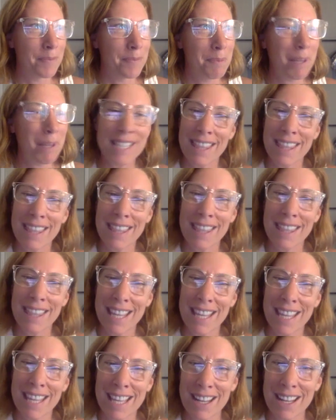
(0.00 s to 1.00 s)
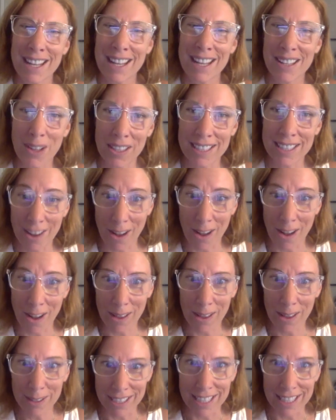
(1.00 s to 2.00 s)
Because I think it's in
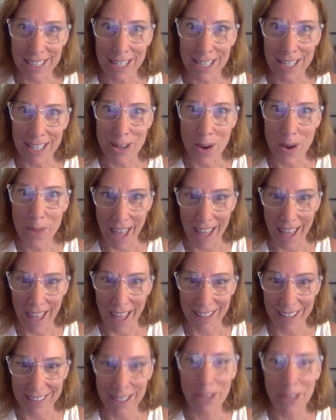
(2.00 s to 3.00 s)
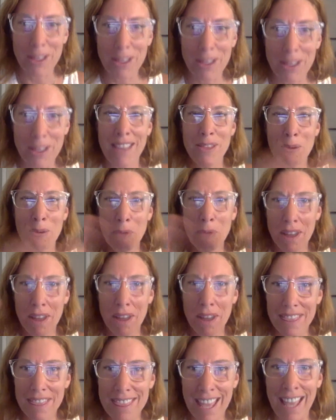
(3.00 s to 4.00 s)
all of us. I know that. The
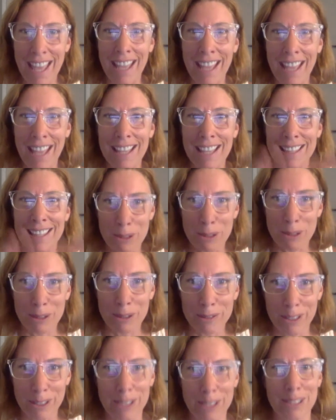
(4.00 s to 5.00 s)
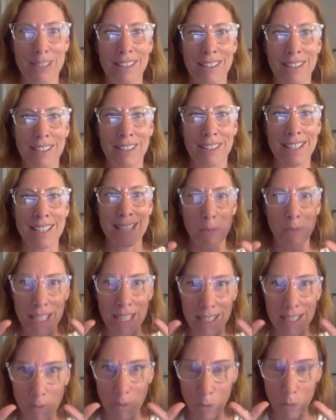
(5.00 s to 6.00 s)
one thing that is universal is that
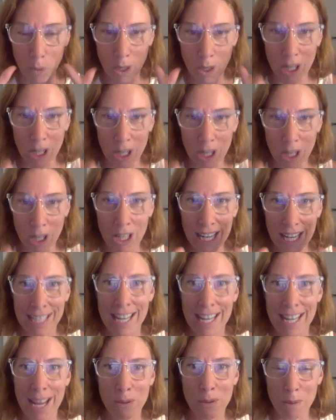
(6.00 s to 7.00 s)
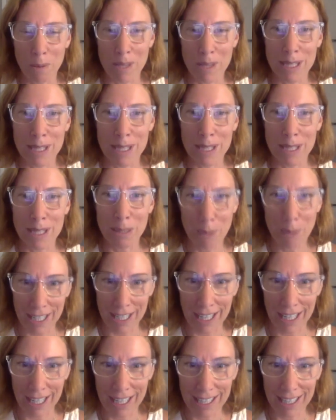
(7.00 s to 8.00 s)
we're in a woman's
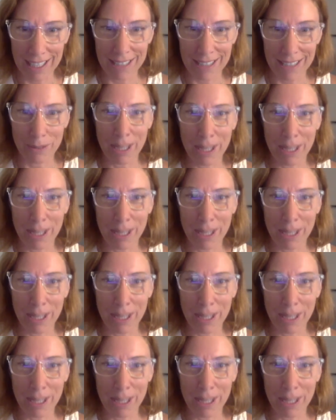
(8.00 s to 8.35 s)
body.